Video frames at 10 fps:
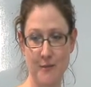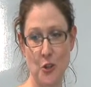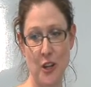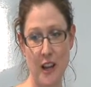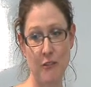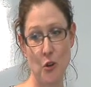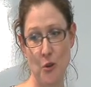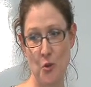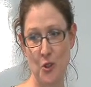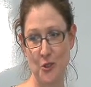Sorry, I've got a
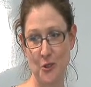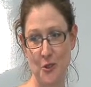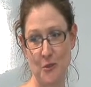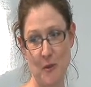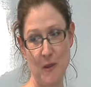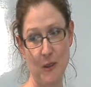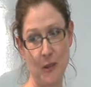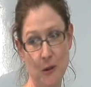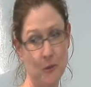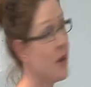model, so maybe that'll
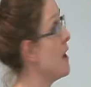help.